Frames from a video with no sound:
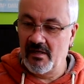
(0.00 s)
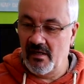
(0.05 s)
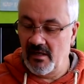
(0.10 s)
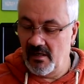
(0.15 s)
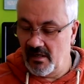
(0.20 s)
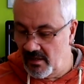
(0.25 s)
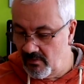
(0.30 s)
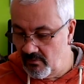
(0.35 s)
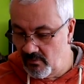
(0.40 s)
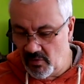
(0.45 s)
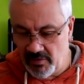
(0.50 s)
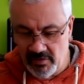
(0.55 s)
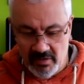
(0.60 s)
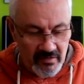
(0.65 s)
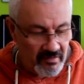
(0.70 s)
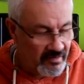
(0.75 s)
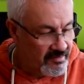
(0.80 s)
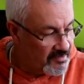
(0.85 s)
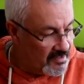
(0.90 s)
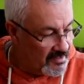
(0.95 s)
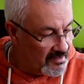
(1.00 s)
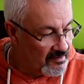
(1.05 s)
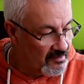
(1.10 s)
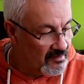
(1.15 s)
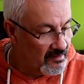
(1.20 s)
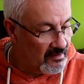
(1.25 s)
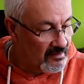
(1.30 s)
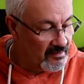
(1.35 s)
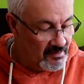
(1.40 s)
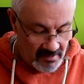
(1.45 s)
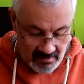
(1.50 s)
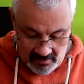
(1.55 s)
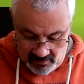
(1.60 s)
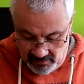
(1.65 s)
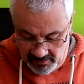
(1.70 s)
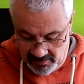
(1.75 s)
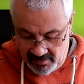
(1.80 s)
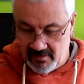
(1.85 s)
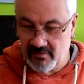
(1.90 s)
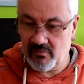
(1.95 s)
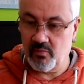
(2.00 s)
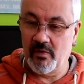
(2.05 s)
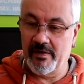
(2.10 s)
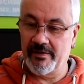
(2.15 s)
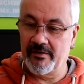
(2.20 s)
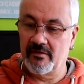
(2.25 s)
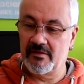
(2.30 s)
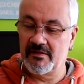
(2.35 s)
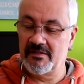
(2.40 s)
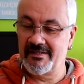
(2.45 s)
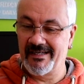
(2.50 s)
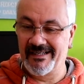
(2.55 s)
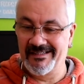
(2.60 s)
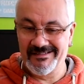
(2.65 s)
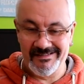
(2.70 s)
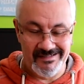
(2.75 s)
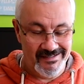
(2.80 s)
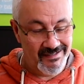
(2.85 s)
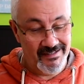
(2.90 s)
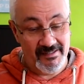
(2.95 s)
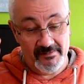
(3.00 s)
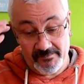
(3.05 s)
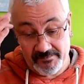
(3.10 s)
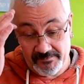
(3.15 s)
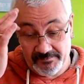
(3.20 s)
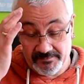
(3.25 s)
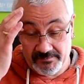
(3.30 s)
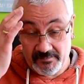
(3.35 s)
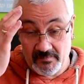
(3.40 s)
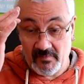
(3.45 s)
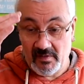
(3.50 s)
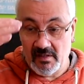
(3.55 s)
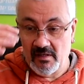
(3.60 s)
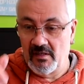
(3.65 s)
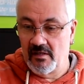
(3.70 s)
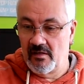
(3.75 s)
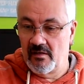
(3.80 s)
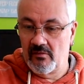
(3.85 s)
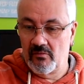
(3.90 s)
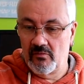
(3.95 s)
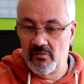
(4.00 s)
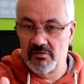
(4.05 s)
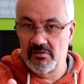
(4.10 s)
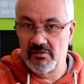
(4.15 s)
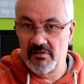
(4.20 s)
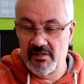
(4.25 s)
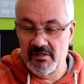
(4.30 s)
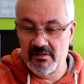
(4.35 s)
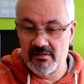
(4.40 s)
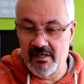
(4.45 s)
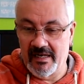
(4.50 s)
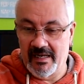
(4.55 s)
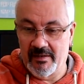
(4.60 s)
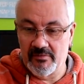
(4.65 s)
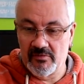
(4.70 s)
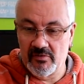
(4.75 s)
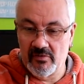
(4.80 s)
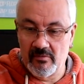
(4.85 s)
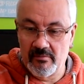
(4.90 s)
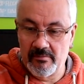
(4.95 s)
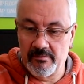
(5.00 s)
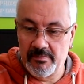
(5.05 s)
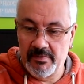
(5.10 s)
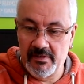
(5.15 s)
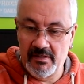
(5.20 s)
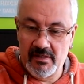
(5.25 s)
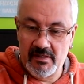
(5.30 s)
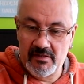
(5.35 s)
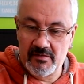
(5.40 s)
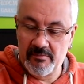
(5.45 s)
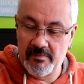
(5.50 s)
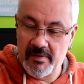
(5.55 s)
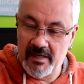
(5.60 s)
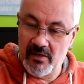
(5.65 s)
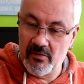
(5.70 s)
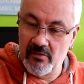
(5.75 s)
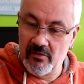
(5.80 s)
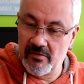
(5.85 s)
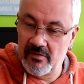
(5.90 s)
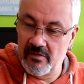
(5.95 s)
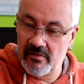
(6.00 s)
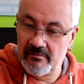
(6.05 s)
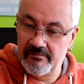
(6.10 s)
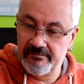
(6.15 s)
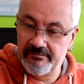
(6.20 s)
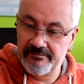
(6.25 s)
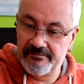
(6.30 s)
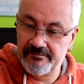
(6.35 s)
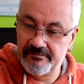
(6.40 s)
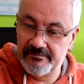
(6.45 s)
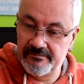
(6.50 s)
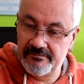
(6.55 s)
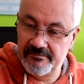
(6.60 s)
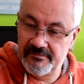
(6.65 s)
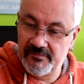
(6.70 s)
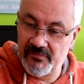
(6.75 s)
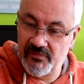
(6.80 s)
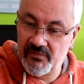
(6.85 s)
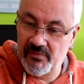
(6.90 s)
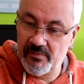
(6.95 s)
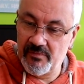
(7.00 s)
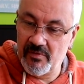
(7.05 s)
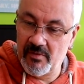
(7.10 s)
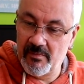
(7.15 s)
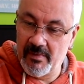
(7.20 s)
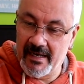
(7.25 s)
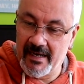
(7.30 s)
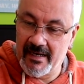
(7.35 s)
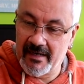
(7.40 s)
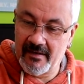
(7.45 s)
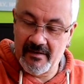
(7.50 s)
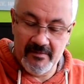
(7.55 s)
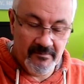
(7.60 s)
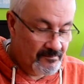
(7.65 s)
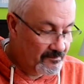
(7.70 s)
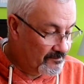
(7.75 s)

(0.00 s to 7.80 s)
One other thing that I noticed when I tested it was this laptop is powered from the back,